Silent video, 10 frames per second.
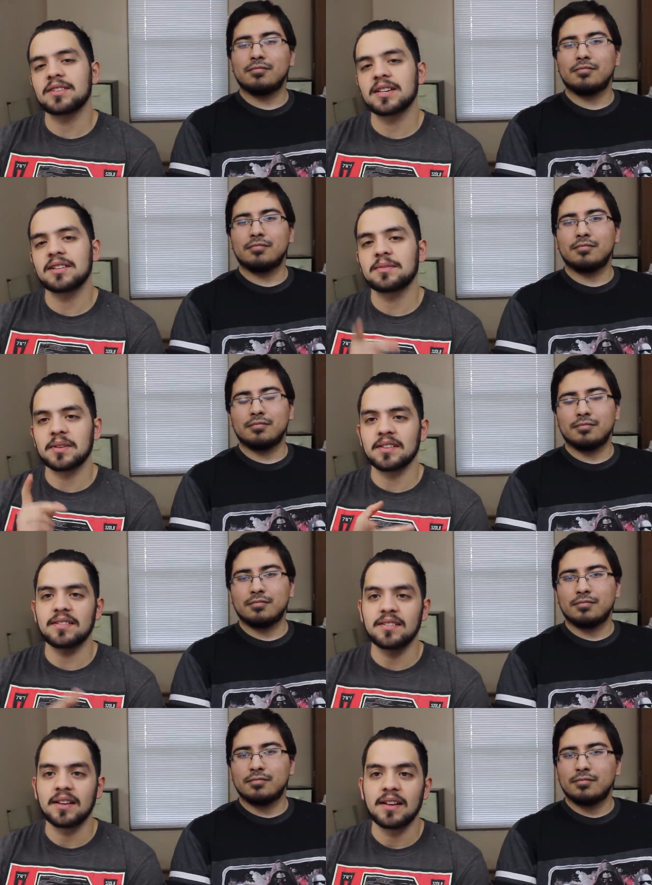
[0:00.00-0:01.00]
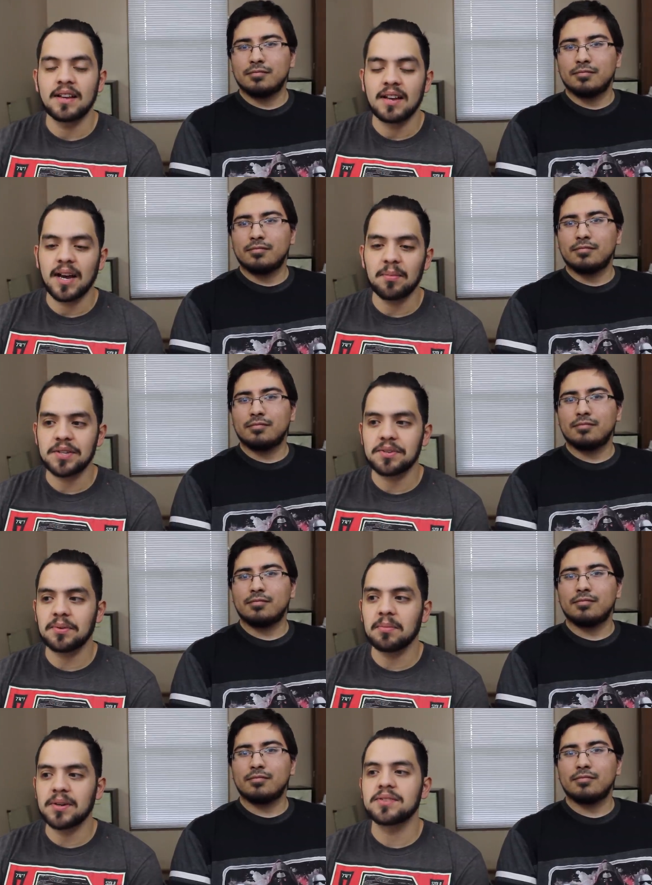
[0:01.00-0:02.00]
Speaker 1: the chance because I
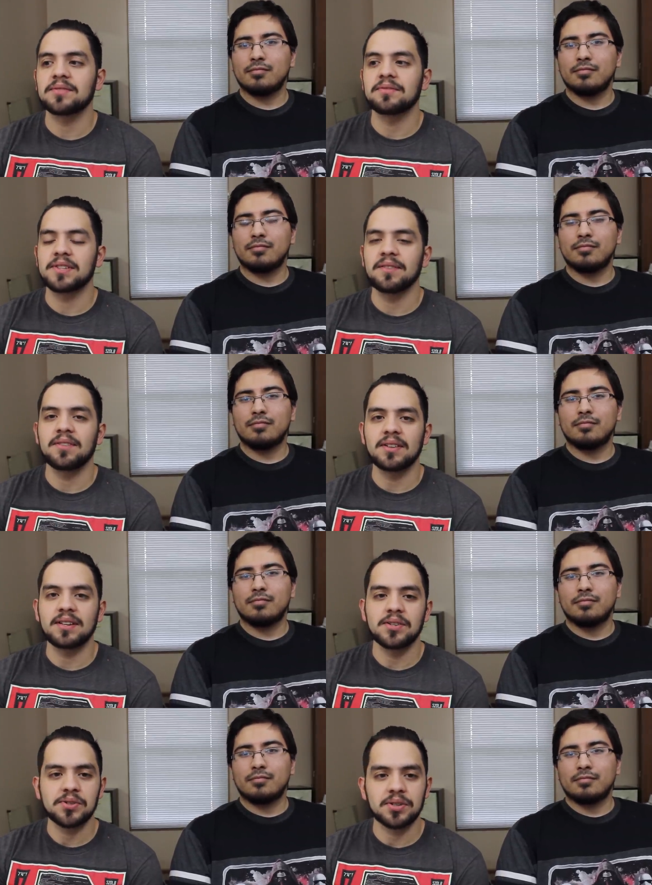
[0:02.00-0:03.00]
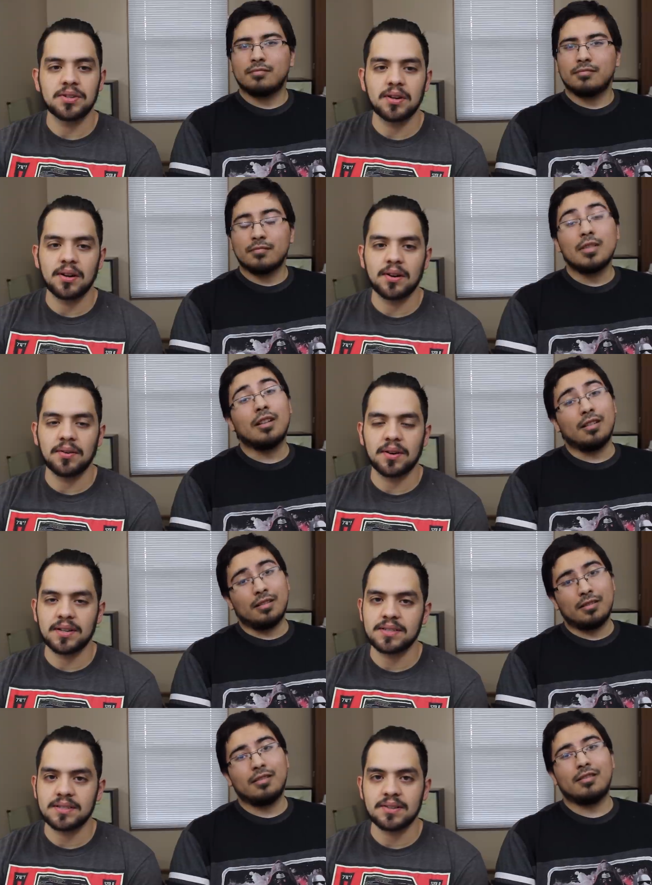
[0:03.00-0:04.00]
bet you a bunch of seventh edition uh, yeah.
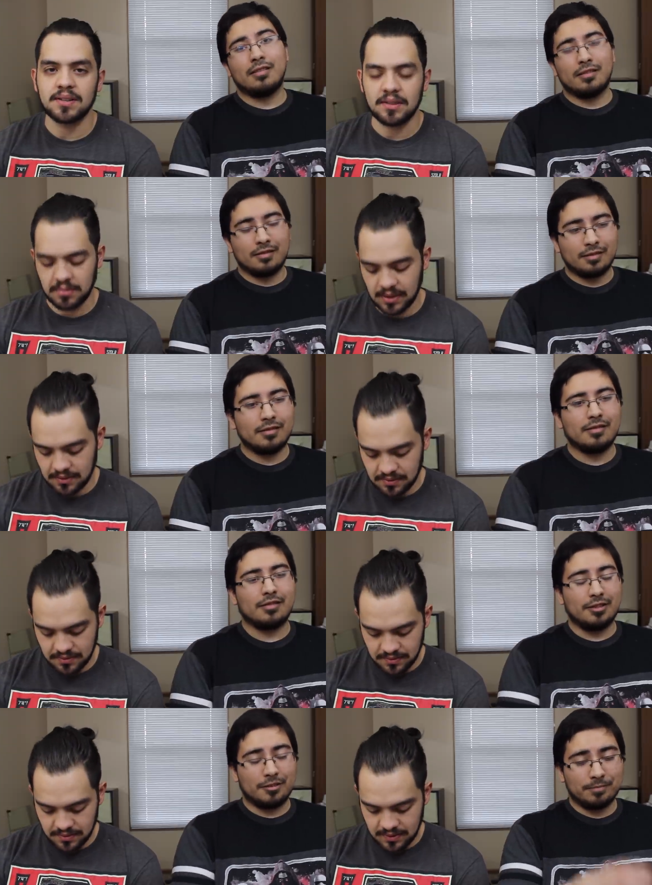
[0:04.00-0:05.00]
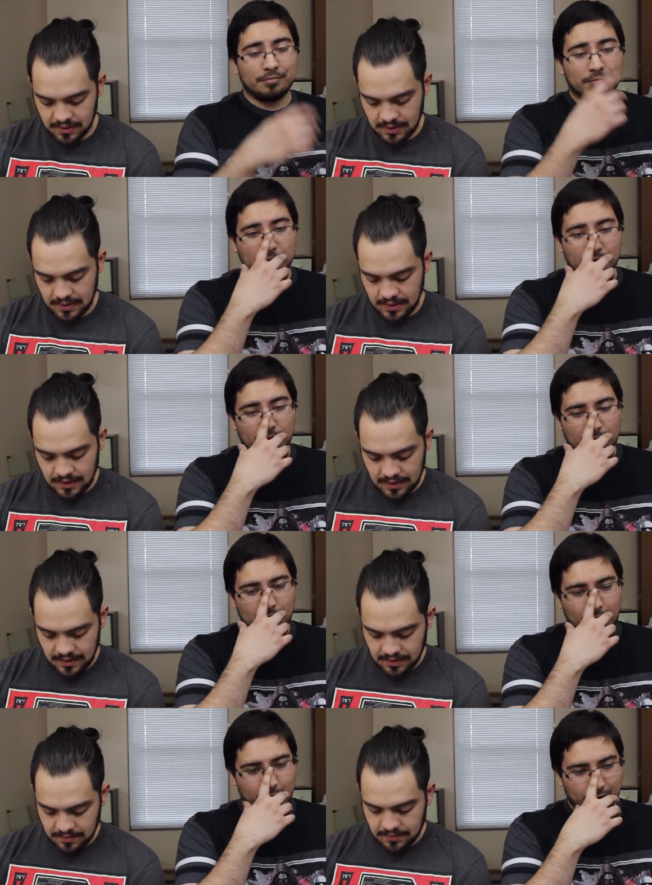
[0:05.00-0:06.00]
codexes are gonna be out. Yeah,
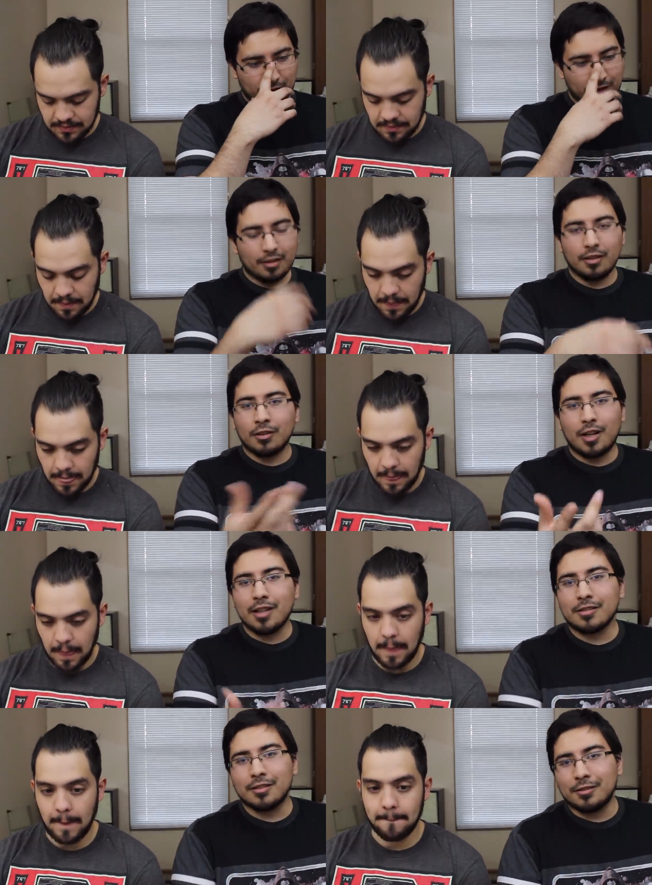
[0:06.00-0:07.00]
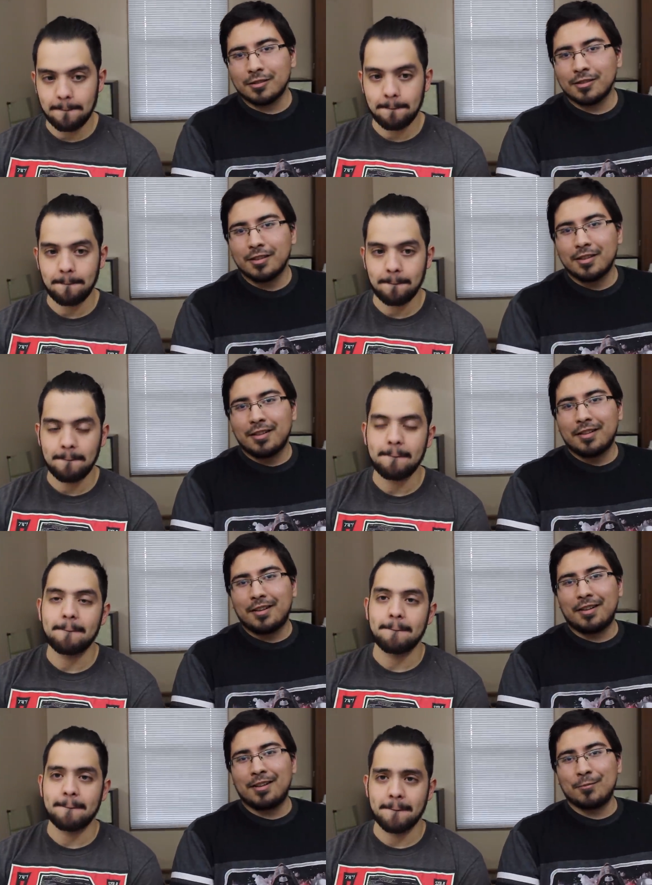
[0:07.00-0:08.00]
and yeah.
Speaker 2: also check uh, garage sales.
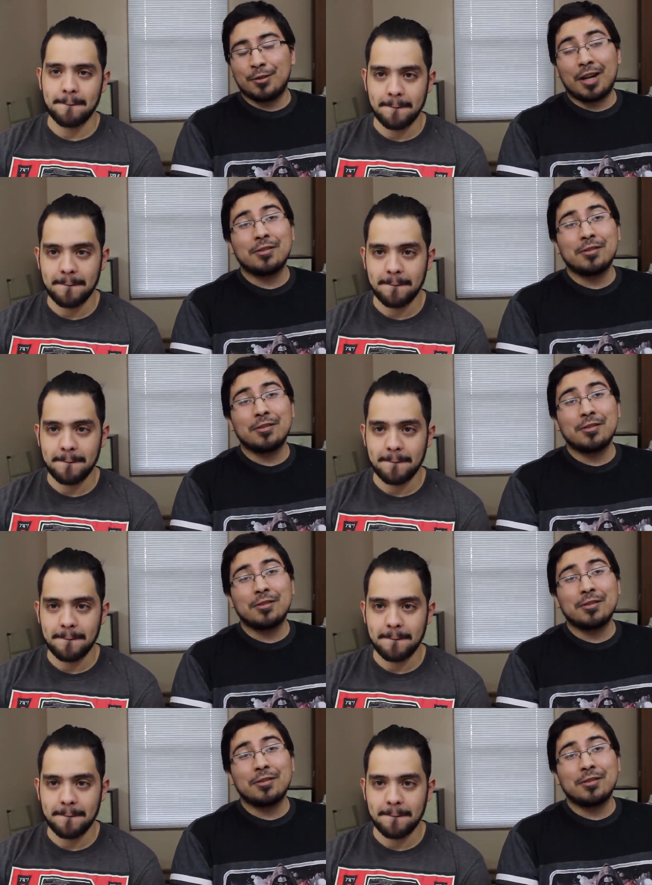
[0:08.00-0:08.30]
Um, when I